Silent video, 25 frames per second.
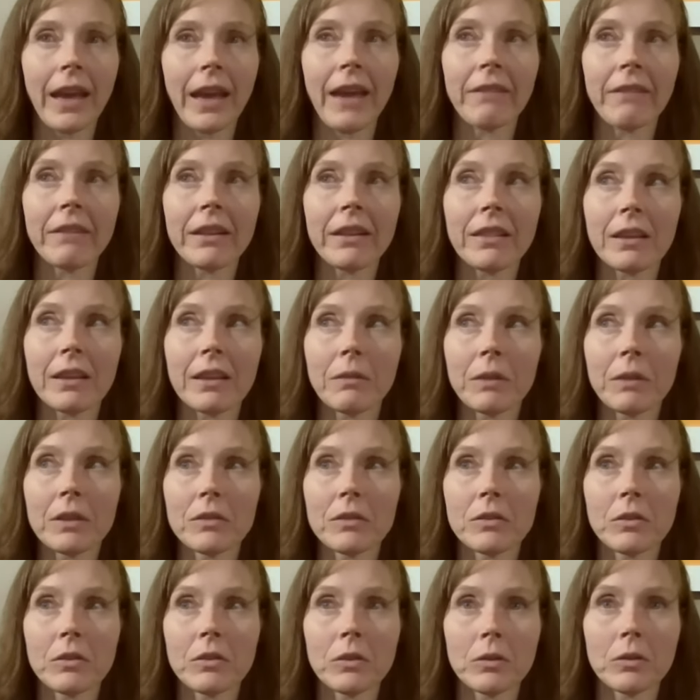everything we
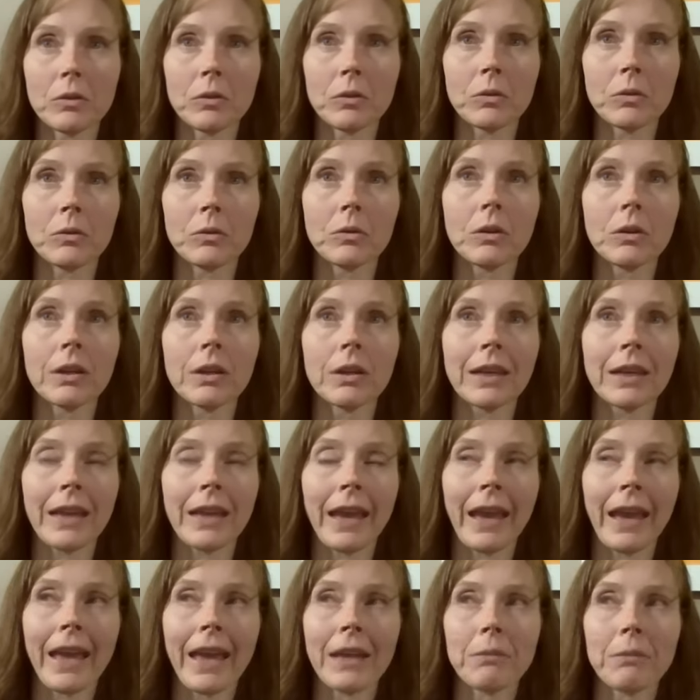do
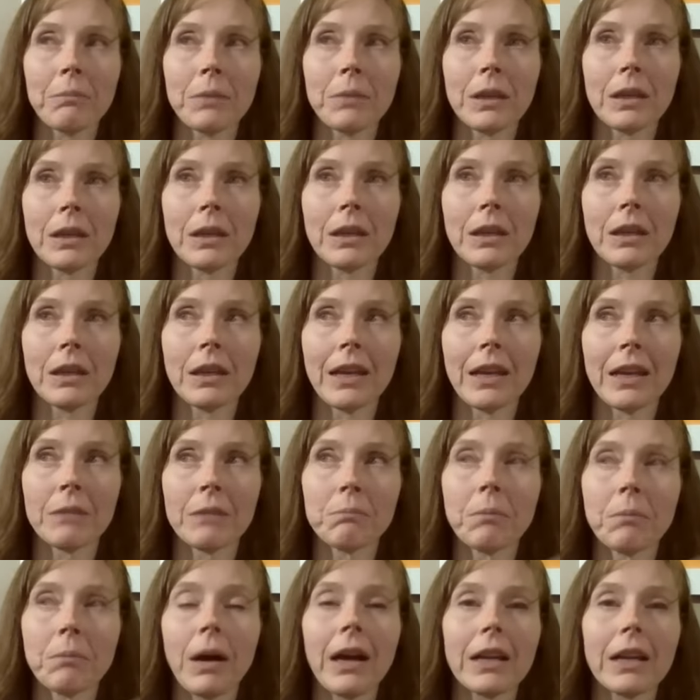can be an
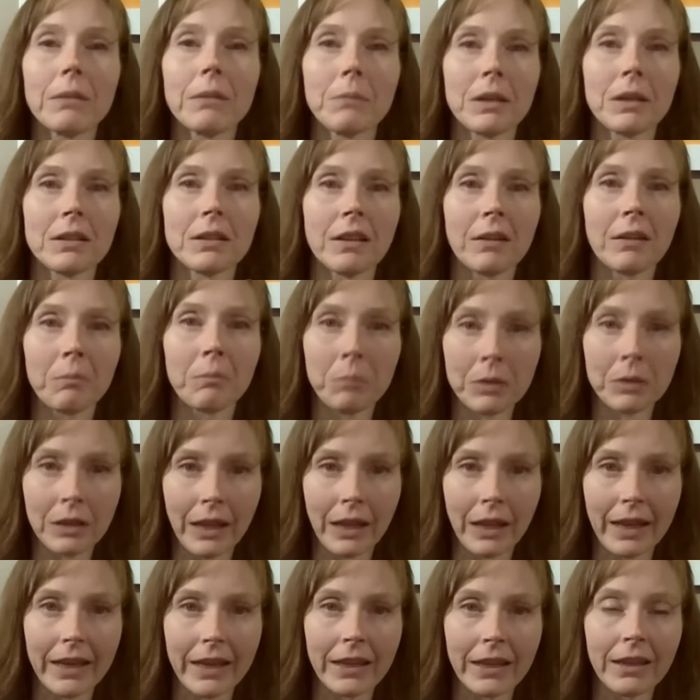embodiment of
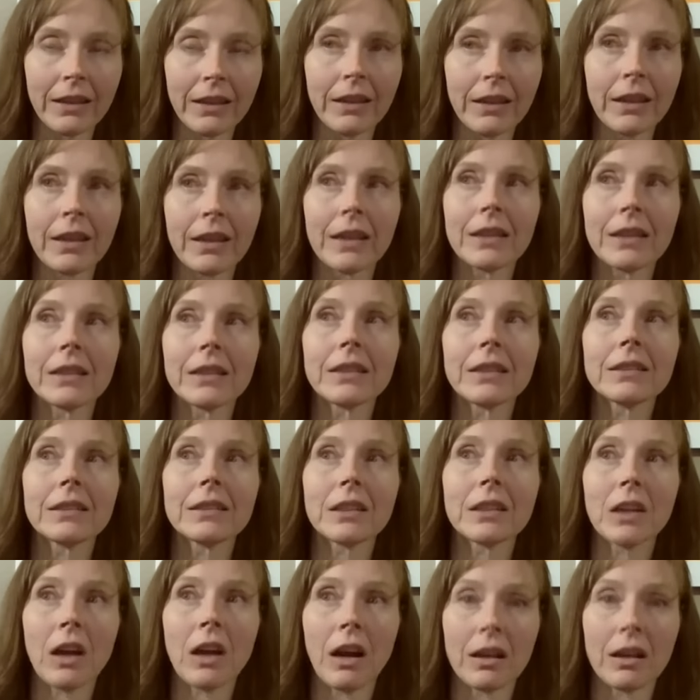play at
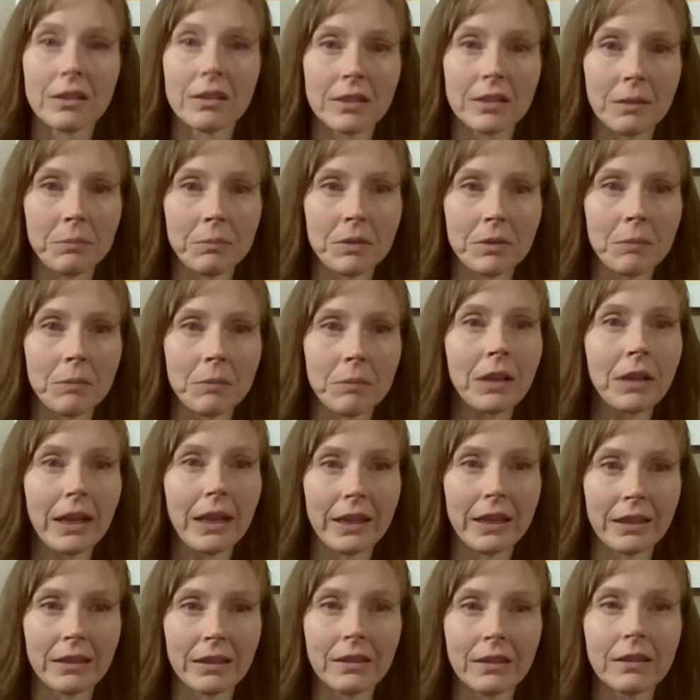least the concepts of
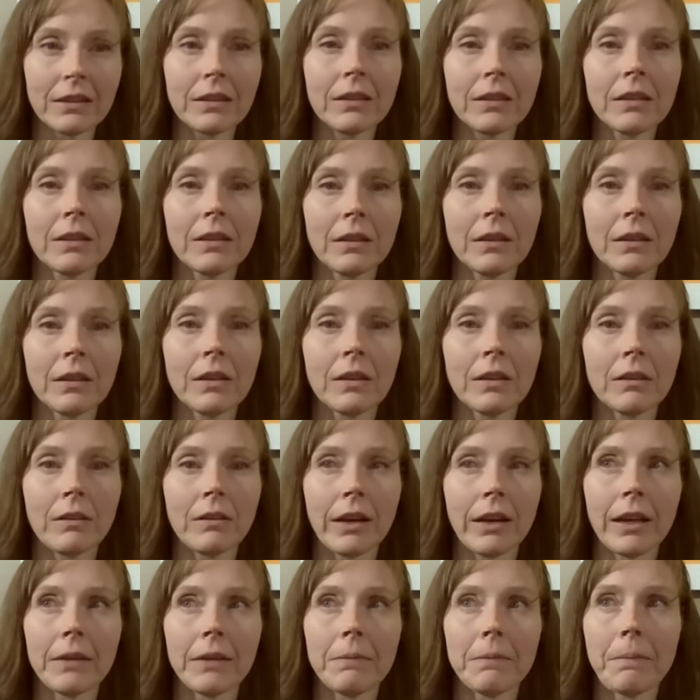play,
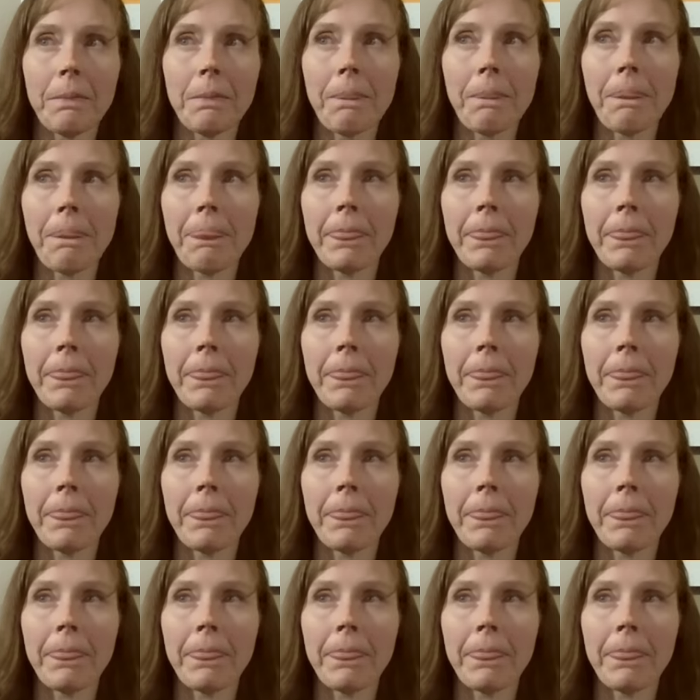right?